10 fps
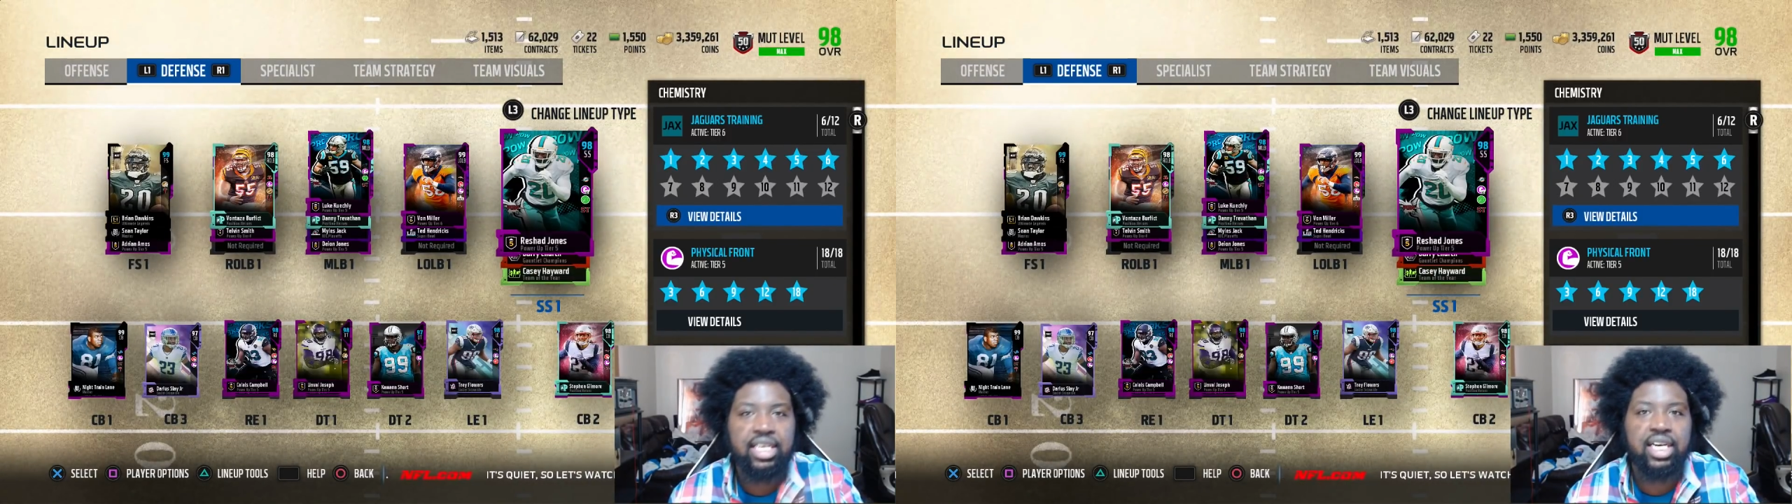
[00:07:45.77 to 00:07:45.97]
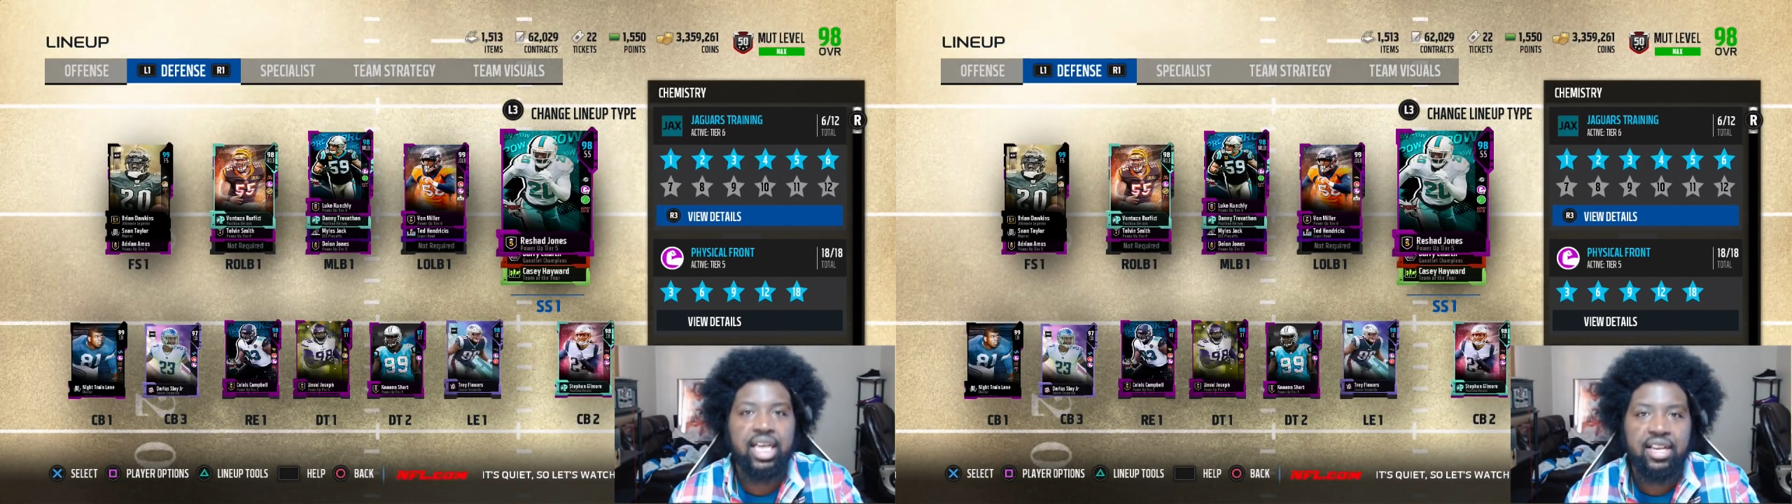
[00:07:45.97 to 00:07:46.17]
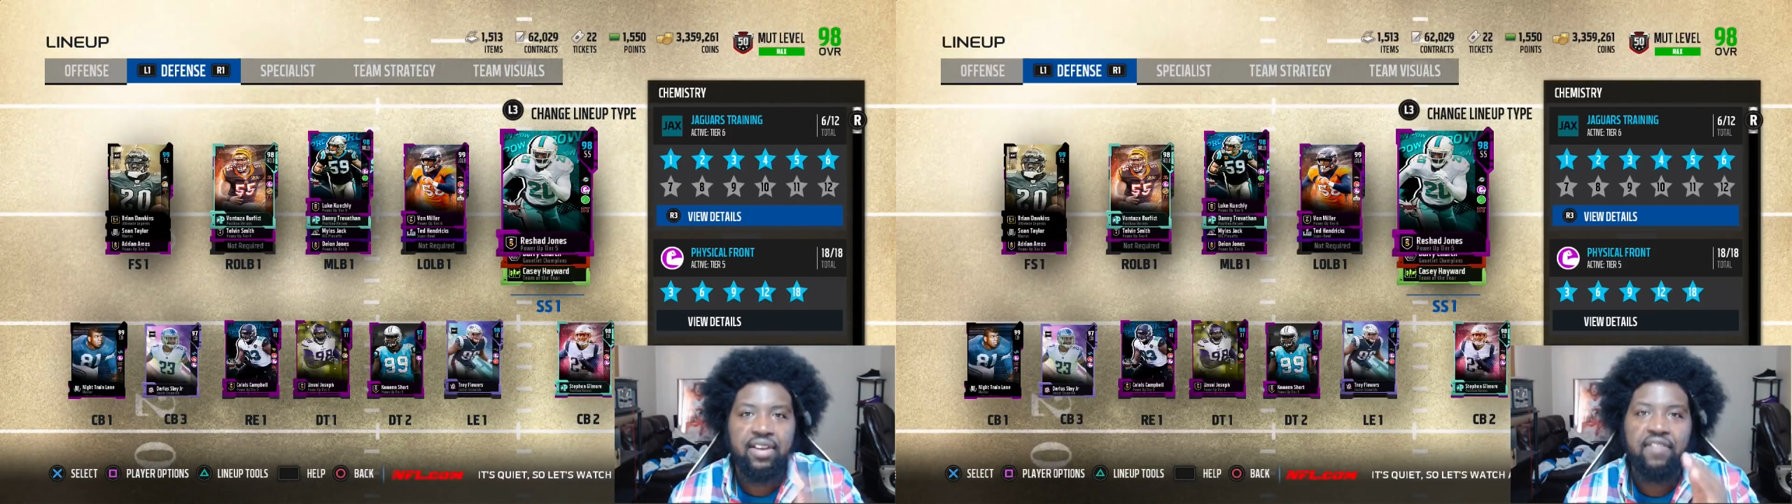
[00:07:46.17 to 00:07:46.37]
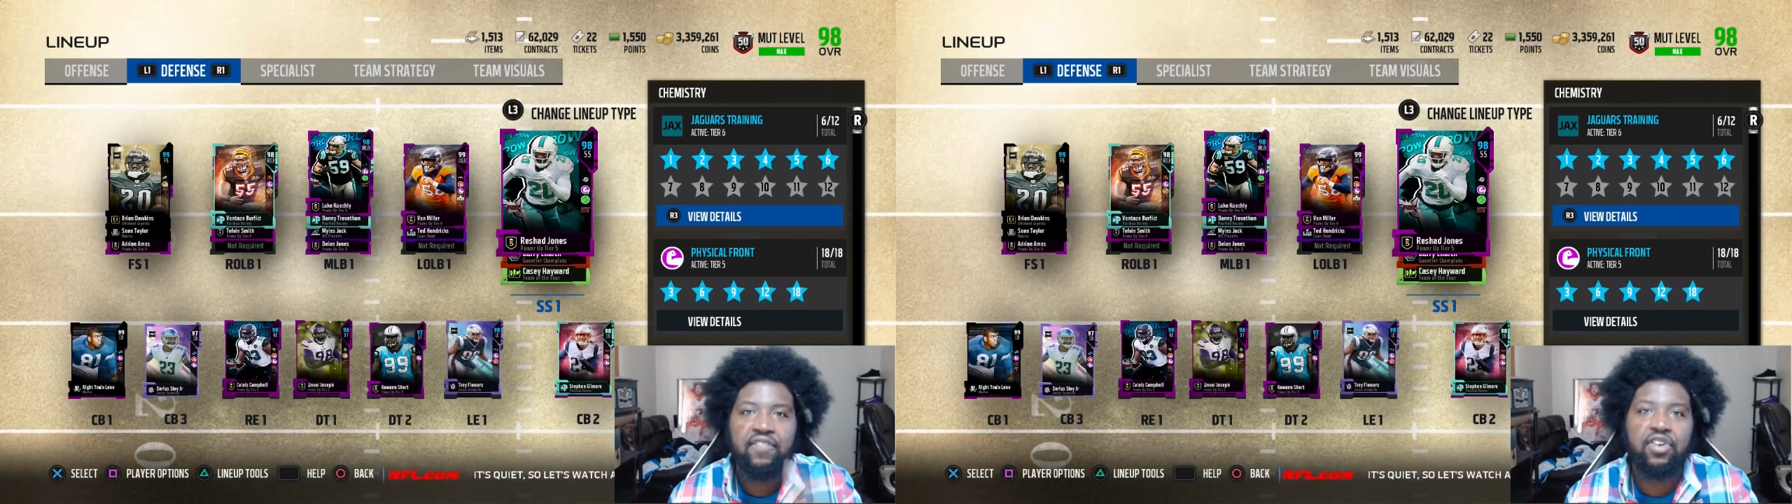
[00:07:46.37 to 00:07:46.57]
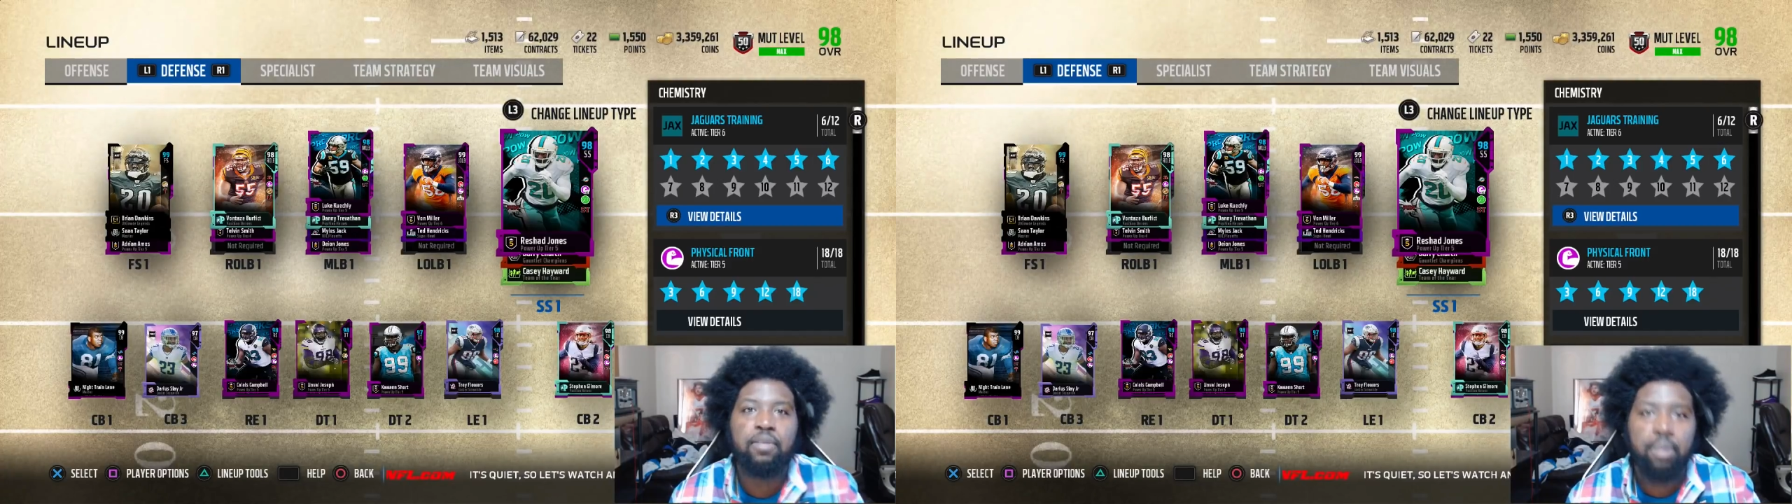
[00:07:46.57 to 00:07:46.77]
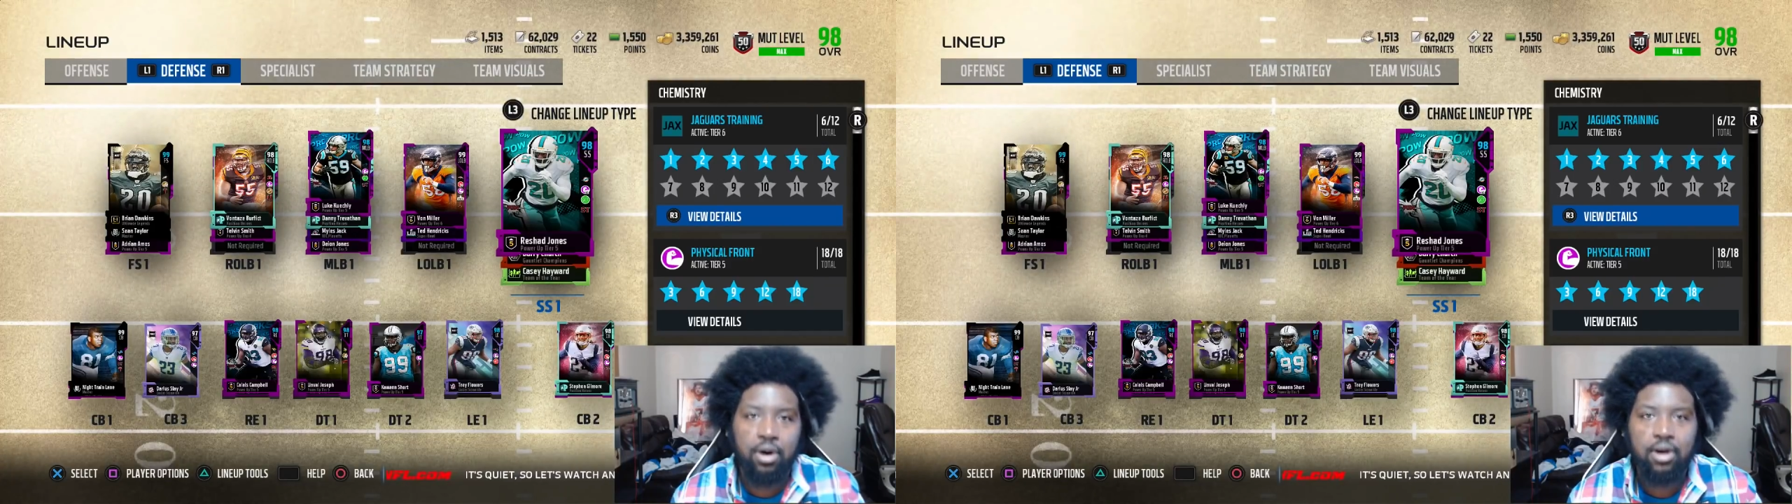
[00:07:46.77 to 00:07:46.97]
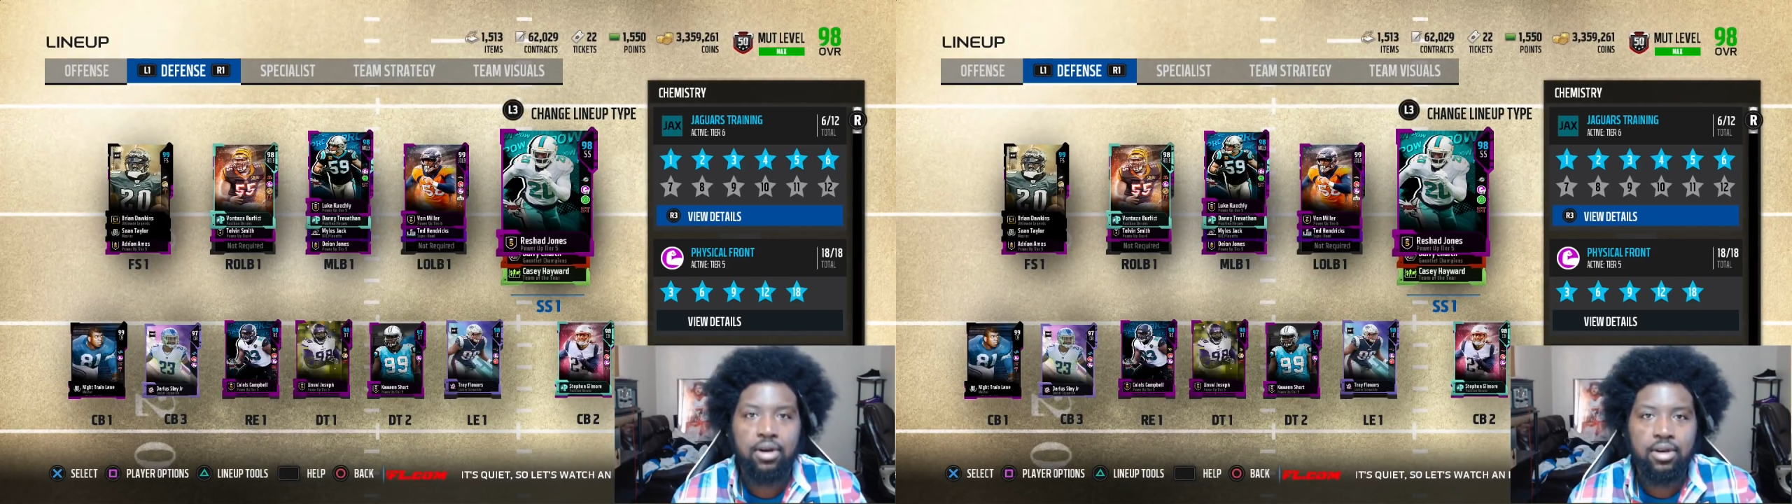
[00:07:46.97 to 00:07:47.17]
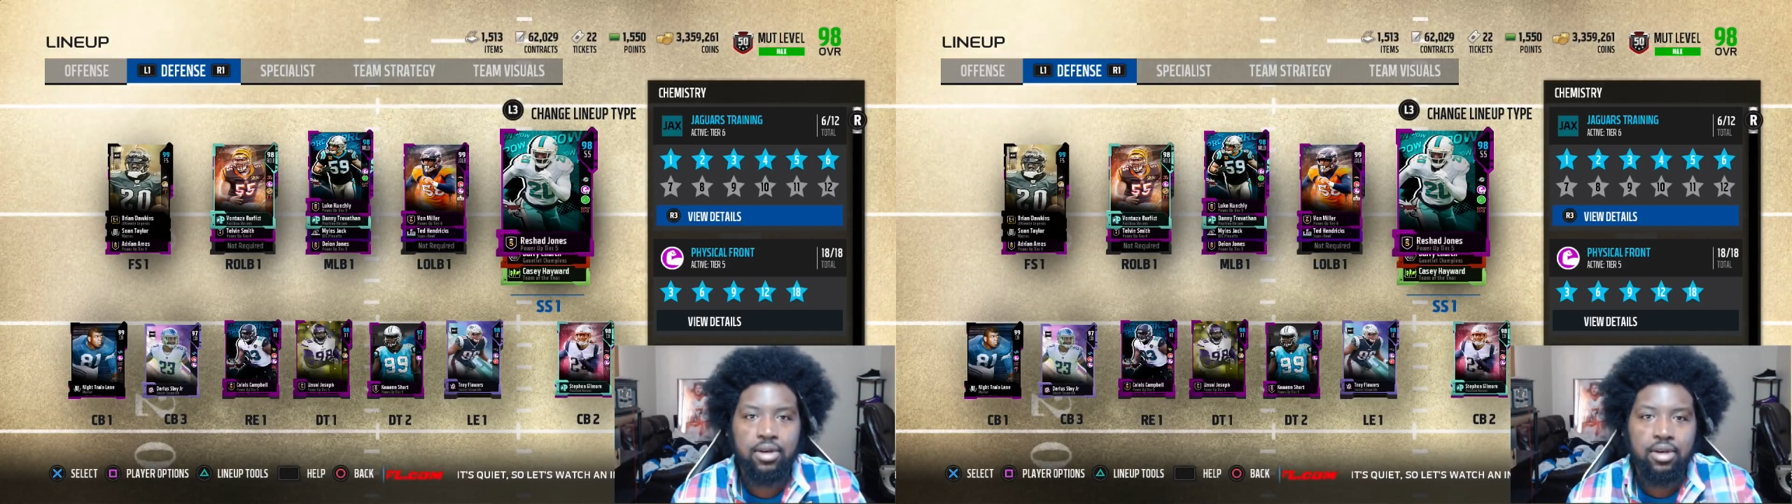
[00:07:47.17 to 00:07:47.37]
good football.